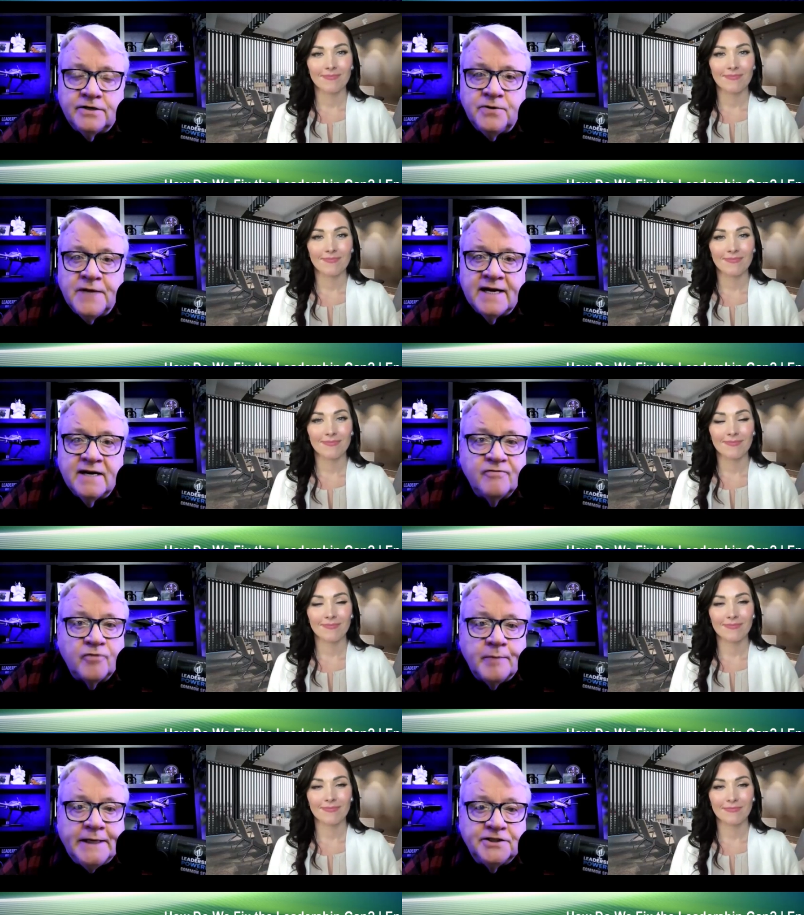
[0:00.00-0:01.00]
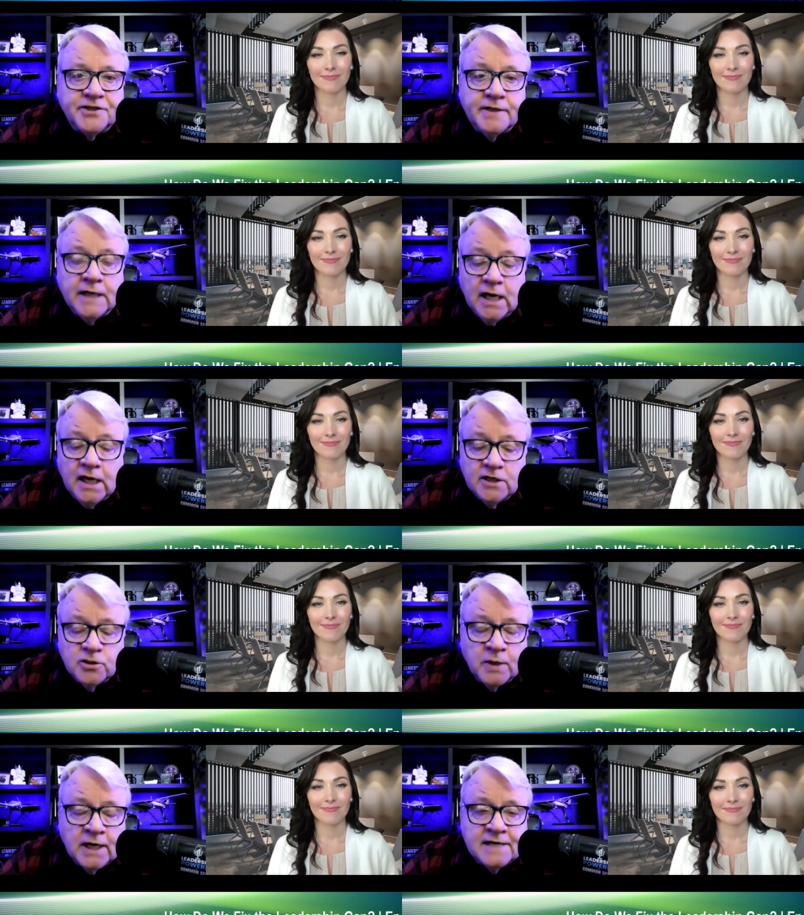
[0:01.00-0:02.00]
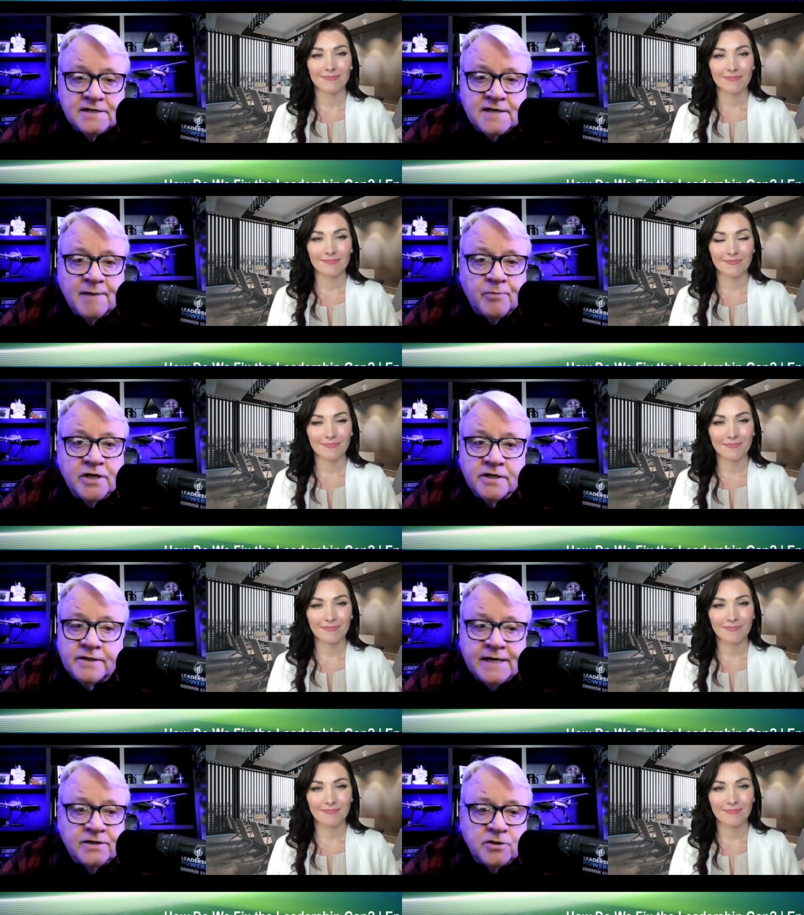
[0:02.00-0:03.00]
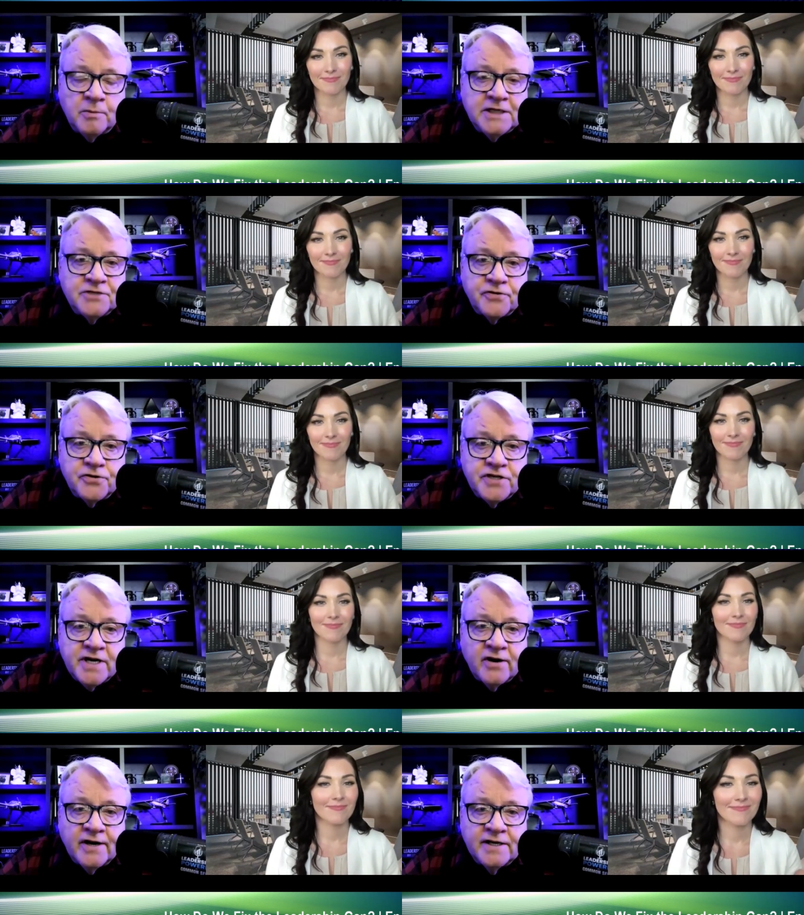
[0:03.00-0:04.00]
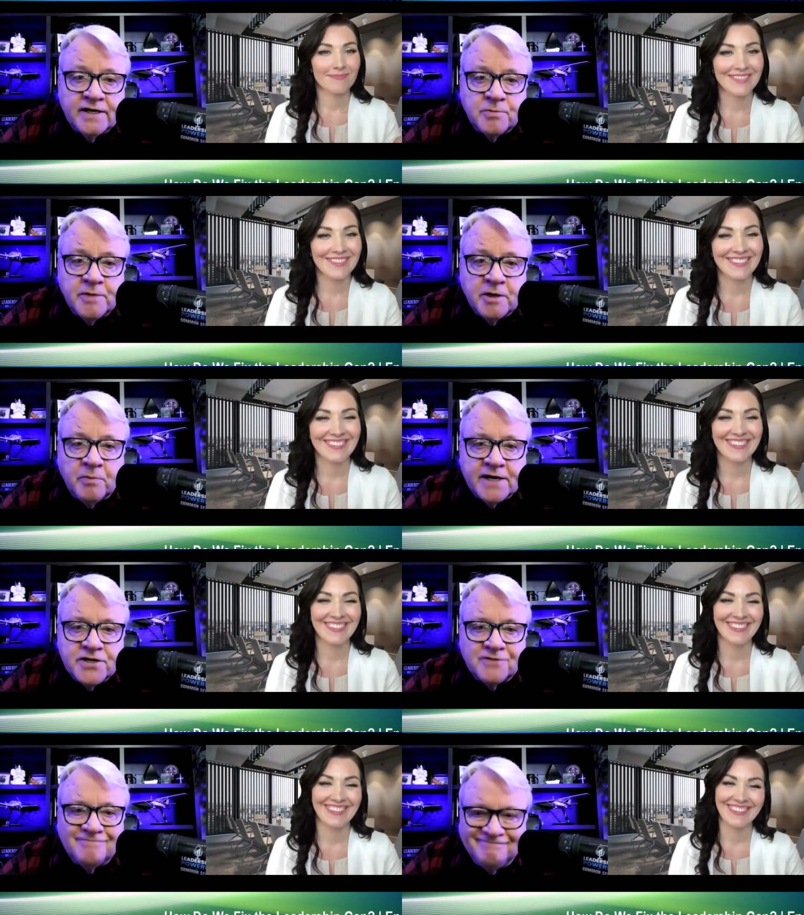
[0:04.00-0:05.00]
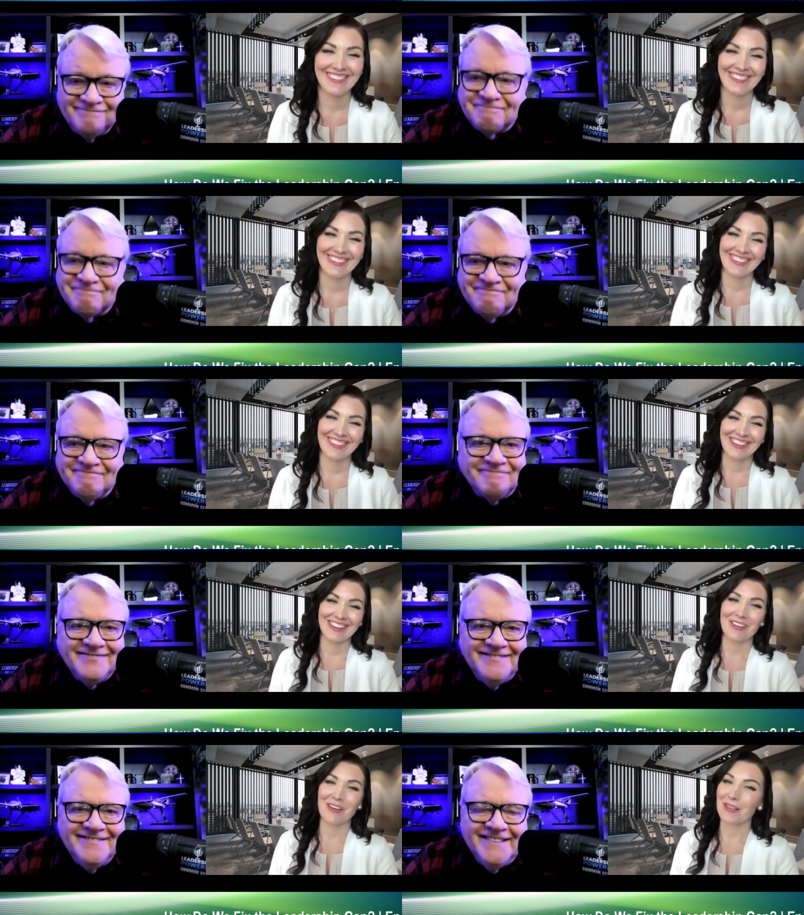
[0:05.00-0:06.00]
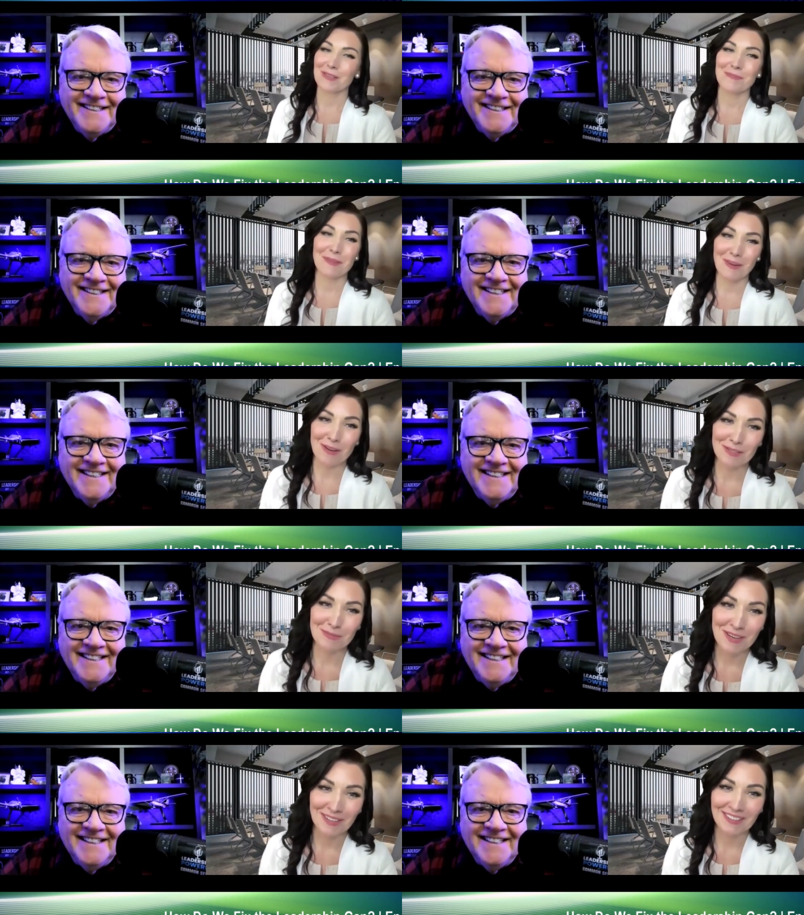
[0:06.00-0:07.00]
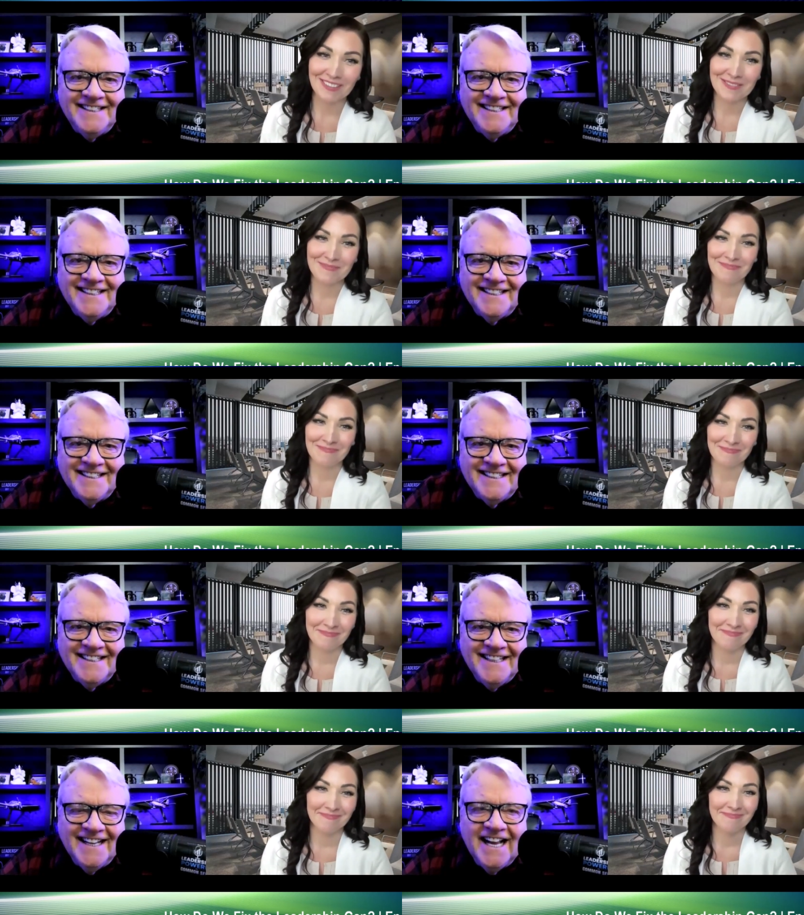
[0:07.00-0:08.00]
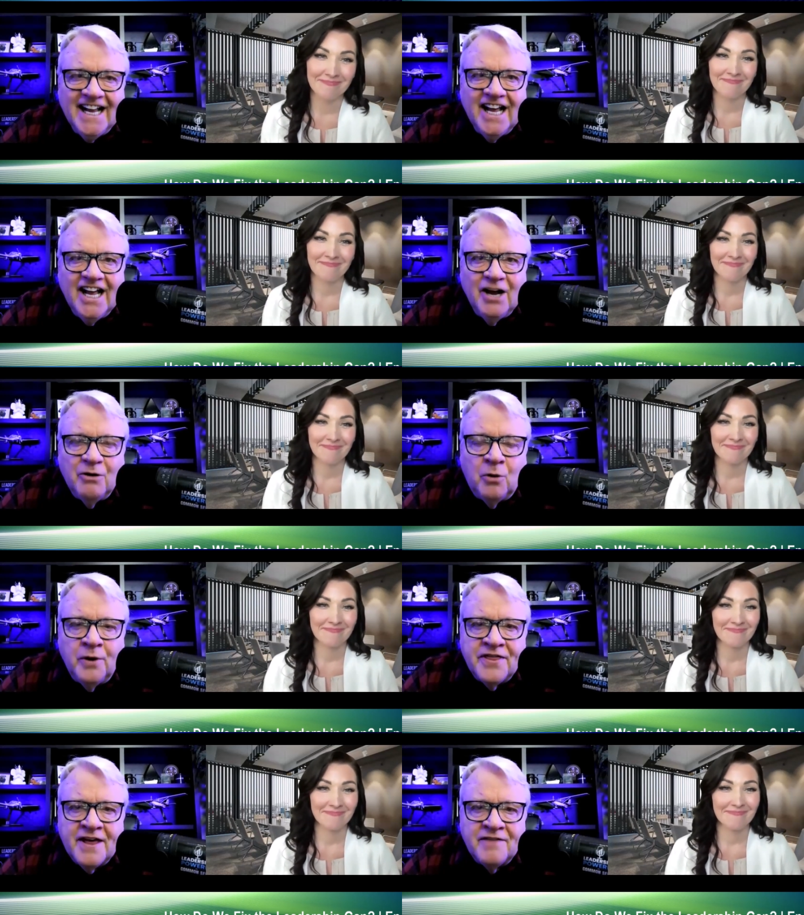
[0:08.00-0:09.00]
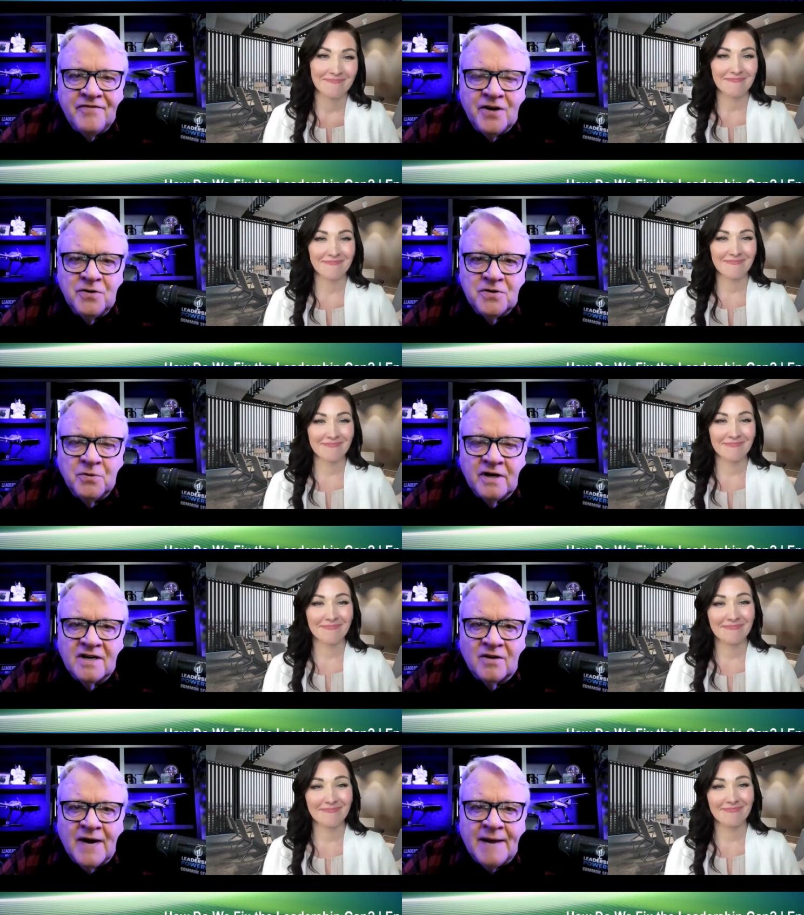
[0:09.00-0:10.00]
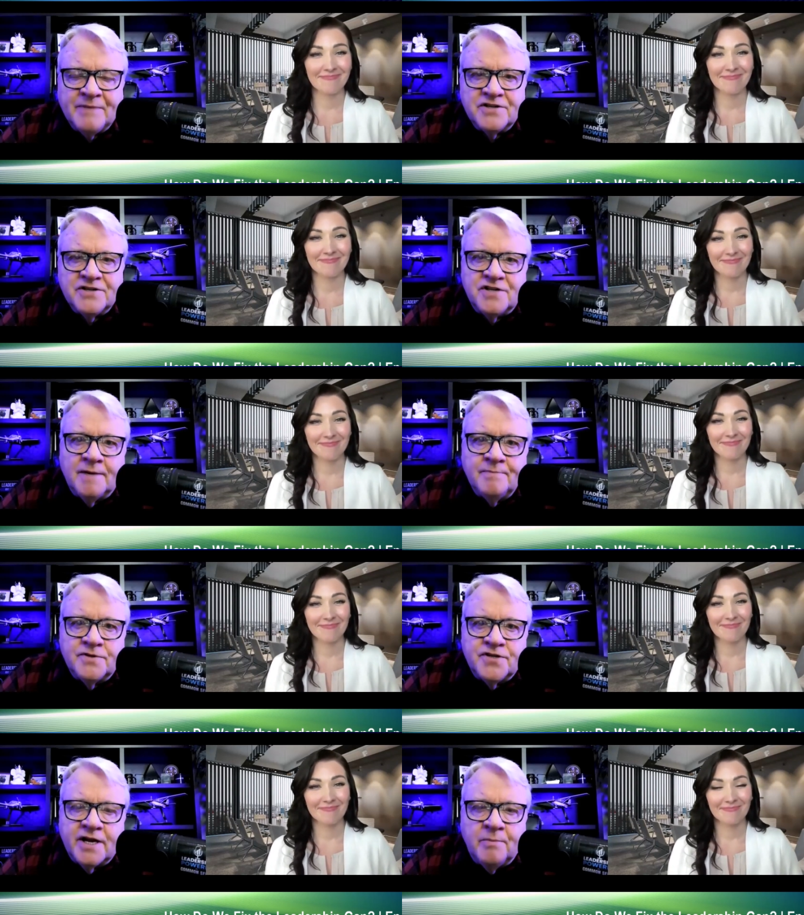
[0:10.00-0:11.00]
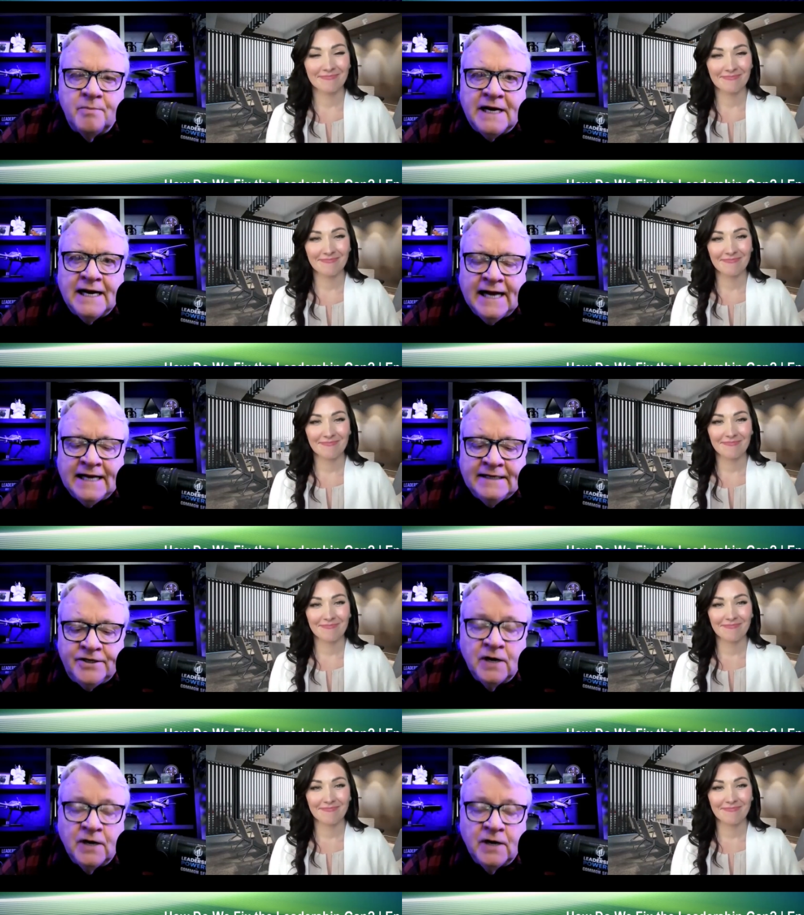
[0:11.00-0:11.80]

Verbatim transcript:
Speaker 1: to that information. So one last time, Bridget, thanks so much for sharing. It's been a pleasure.
Speaker 2: It's been awesome, Doug.
Speaker 1: Well, with that, folks, we're going to wrap this up, say goodbye. I do